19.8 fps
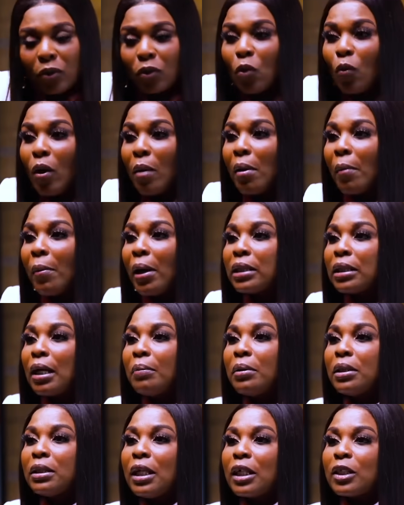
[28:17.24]
So when Baba
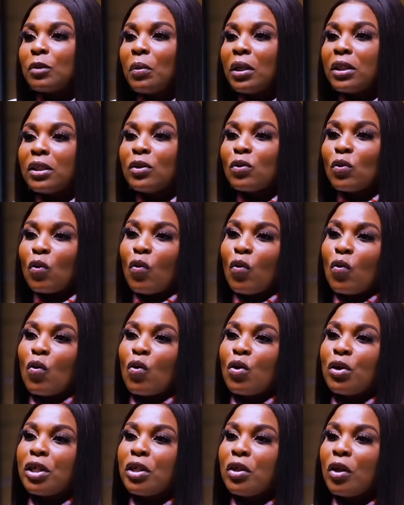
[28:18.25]
Shabi is expecting
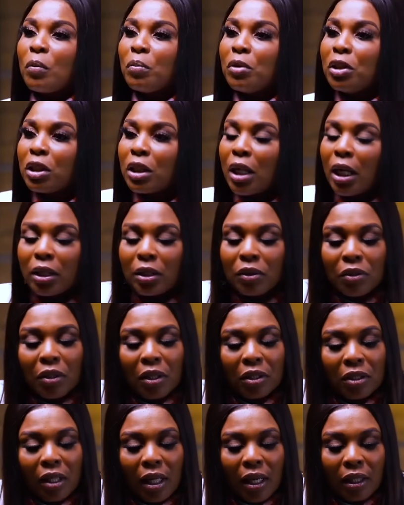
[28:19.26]
to read up the charts, you
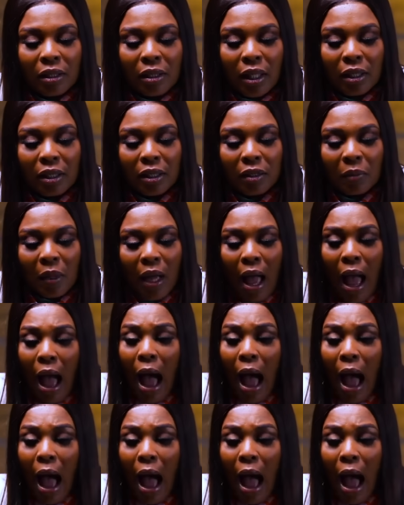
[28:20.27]
just realize that this,